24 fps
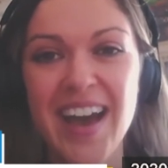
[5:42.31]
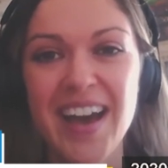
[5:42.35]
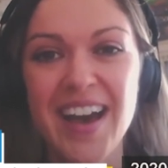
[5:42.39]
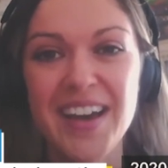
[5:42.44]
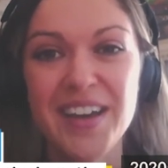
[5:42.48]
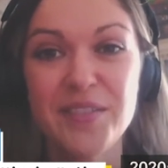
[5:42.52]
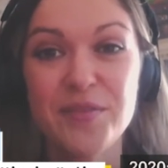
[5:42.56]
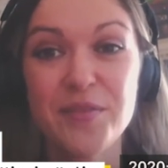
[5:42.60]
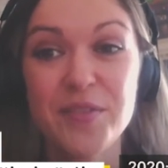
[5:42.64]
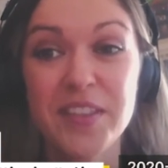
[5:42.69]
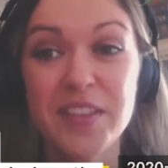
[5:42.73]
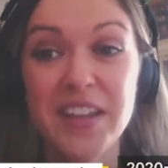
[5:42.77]

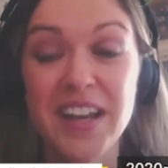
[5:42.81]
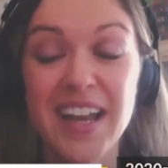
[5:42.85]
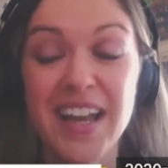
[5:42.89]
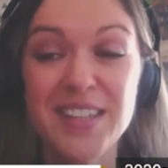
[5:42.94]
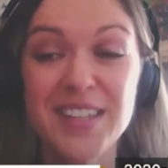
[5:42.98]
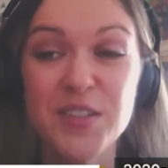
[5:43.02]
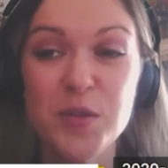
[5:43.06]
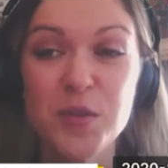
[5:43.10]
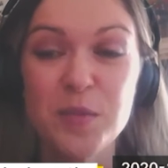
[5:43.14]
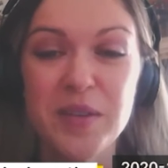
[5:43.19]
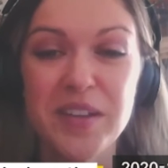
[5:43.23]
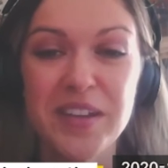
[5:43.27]
And for the
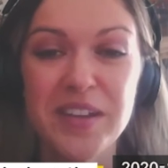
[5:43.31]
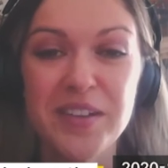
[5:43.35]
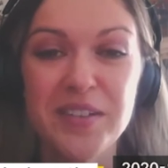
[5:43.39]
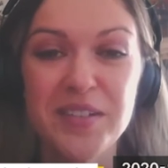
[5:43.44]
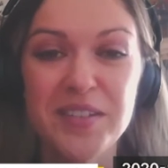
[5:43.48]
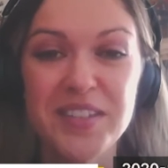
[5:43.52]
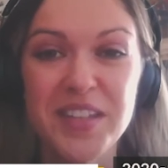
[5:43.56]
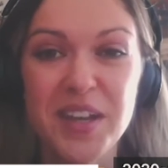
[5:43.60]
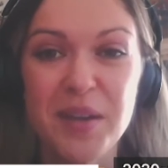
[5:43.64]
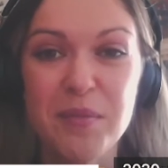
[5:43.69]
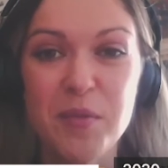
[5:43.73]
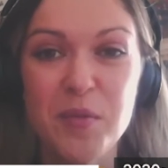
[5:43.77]
last couple of
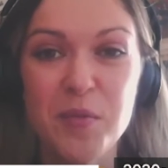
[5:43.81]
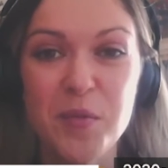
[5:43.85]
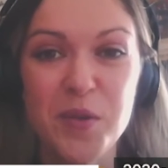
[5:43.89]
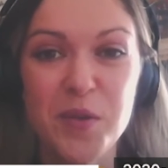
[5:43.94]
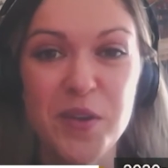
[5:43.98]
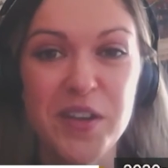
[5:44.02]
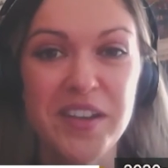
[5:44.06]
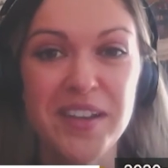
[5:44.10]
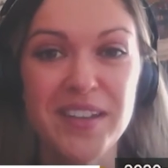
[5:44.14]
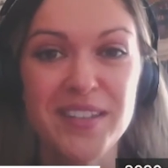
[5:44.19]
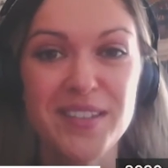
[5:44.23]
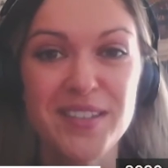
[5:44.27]
years, I've been
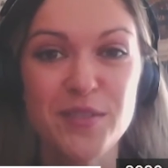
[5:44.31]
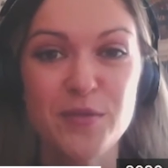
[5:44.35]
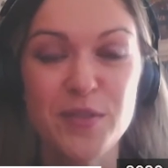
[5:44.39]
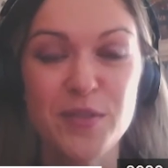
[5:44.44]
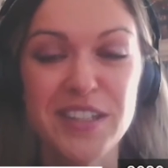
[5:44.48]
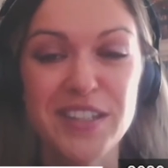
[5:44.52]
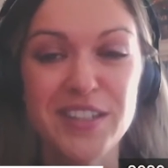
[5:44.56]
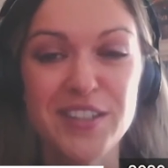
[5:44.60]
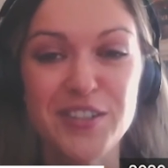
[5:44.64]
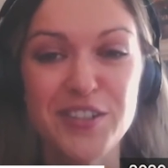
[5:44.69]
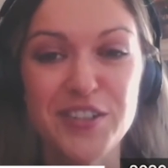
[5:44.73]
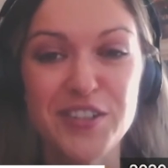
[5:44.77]
working as a
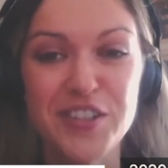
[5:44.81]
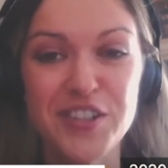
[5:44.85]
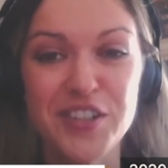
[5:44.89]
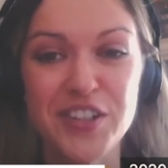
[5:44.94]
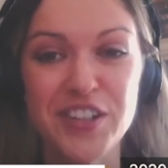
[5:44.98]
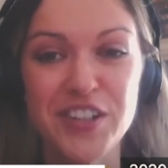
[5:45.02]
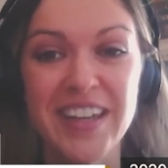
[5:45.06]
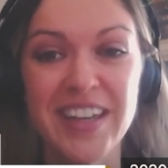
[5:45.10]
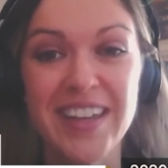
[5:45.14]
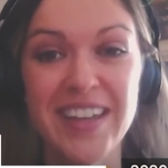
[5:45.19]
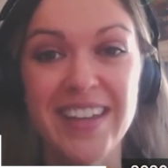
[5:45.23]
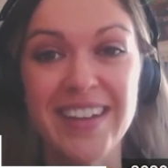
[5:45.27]

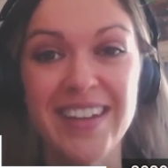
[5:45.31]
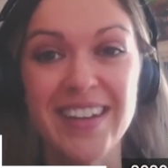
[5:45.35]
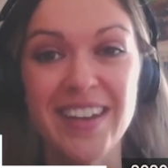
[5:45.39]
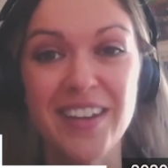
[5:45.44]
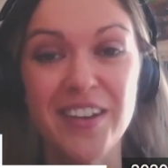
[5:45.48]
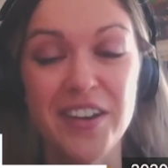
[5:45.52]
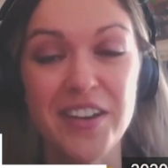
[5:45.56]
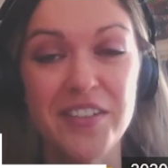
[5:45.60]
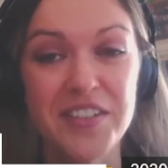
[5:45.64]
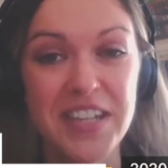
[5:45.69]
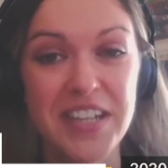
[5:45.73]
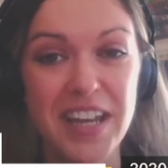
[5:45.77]
researcher in
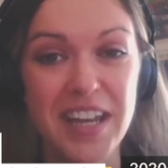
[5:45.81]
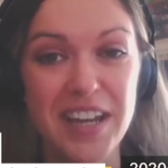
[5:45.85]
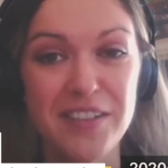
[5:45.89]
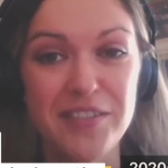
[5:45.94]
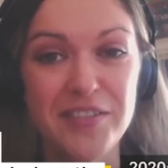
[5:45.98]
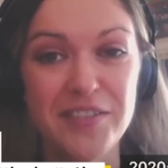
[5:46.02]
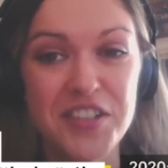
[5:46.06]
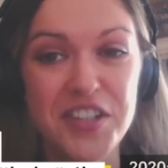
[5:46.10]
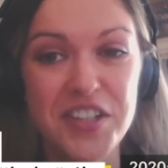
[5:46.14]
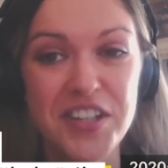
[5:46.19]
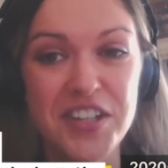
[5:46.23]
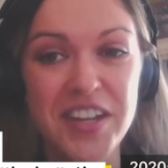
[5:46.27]
live
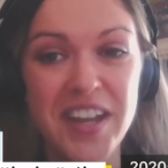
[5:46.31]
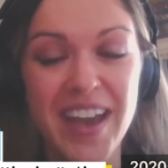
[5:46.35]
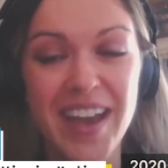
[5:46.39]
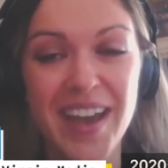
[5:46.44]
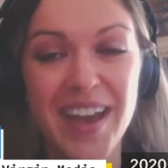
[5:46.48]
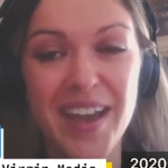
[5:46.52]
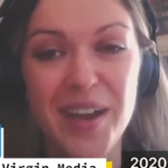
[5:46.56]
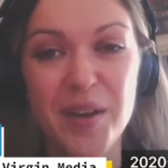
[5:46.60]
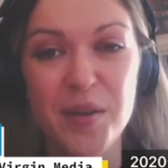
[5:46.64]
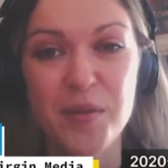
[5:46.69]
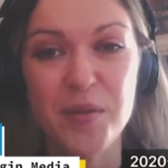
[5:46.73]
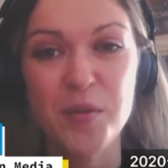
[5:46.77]
television,
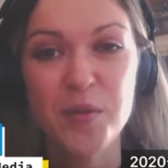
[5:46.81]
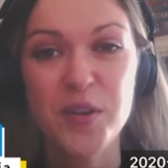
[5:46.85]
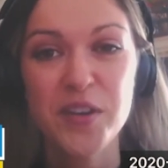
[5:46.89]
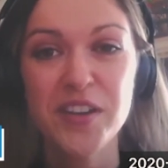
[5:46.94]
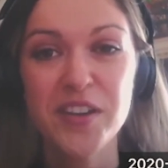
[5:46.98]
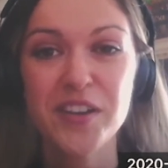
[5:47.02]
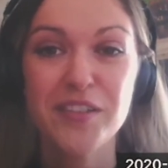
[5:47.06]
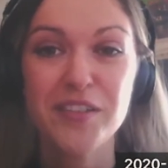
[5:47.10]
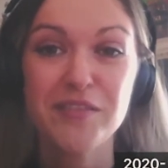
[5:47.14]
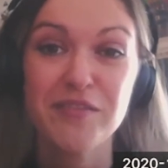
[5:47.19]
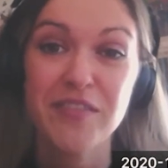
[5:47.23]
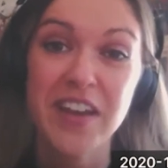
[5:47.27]

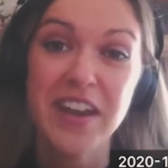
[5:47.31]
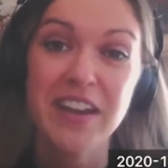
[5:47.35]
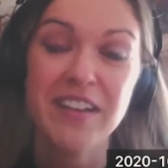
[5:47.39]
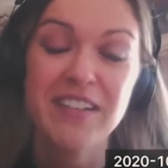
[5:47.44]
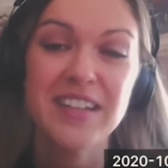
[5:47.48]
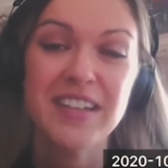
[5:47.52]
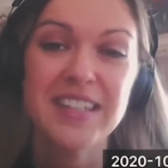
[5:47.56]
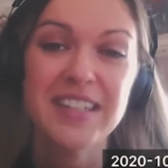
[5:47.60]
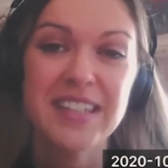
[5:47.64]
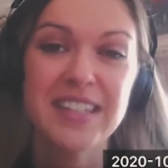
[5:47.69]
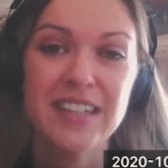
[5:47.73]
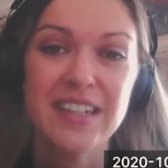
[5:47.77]
working on
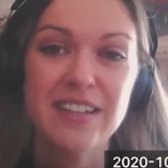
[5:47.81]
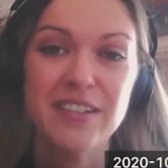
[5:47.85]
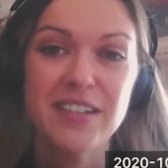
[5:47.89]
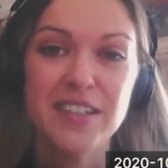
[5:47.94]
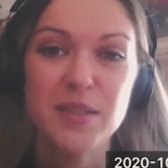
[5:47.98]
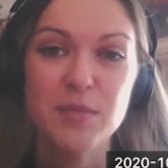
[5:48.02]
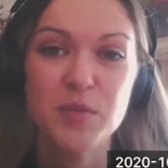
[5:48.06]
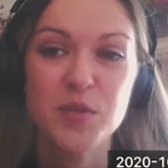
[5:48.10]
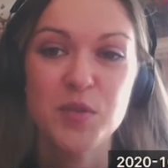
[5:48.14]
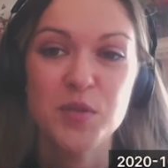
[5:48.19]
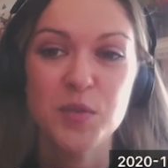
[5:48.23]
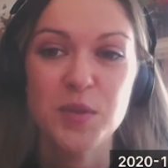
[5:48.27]
various
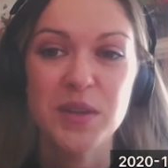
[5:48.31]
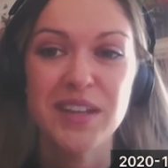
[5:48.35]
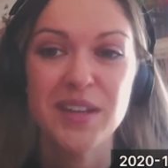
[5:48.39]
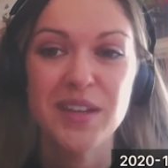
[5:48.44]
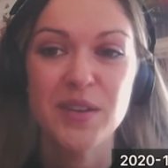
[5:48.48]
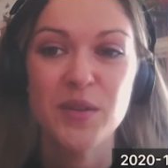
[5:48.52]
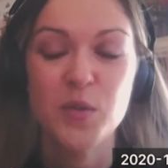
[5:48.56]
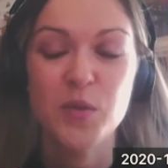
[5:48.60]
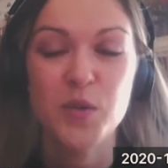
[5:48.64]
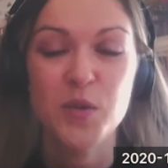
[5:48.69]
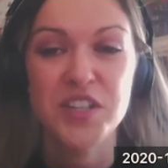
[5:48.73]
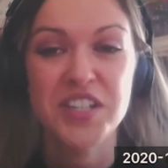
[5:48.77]
series
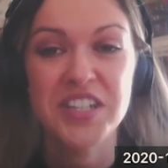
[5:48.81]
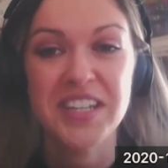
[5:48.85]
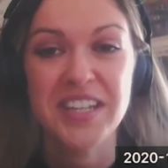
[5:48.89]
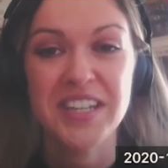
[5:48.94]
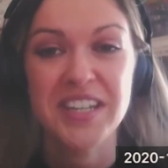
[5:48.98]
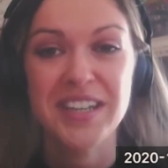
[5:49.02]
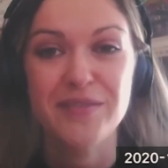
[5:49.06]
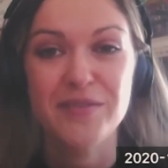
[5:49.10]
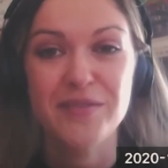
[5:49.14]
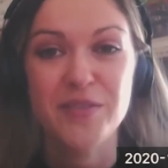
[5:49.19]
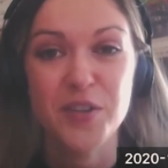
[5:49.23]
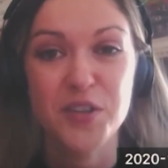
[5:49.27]
between RT
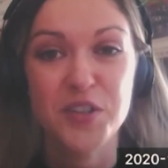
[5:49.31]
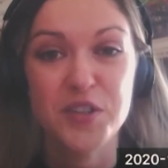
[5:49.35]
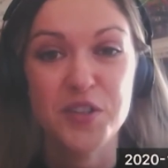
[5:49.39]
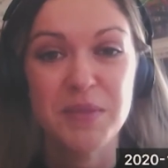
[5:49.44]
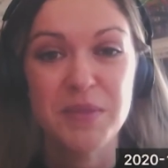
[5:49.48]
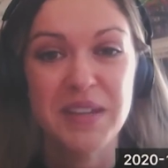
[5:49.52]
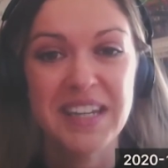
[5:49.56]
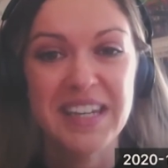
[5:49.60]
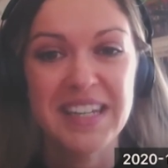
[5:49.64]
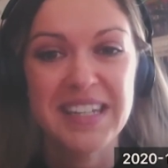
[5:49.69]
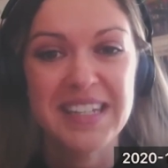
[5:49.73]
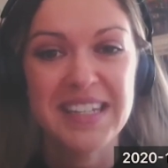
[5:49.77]
and
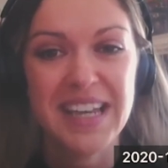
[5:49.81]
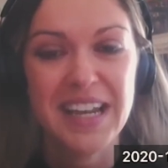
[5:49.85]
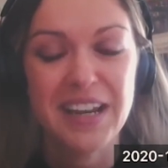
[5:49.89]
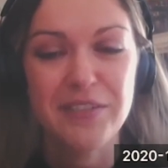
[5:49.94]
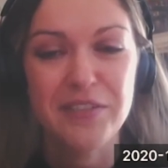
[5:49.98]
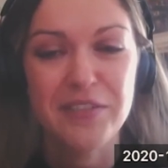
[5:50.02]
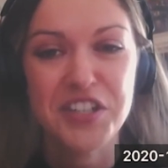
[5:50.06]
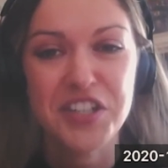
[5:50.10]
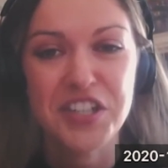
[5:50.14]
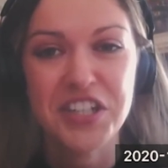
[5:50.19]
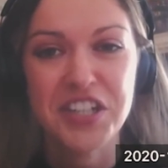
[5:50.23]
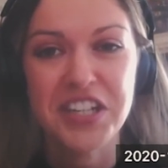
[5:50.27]
Virgin Media
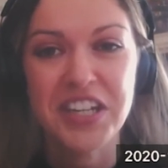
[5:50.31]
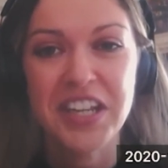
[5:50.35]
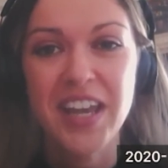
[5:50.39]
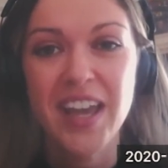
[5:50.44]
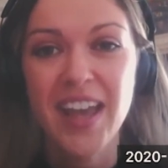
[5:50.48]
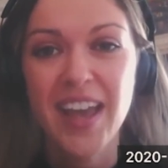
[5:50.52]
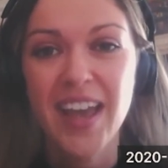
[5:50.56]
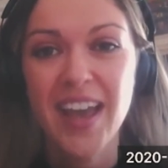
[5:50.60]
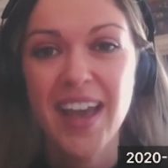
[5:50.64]
Television,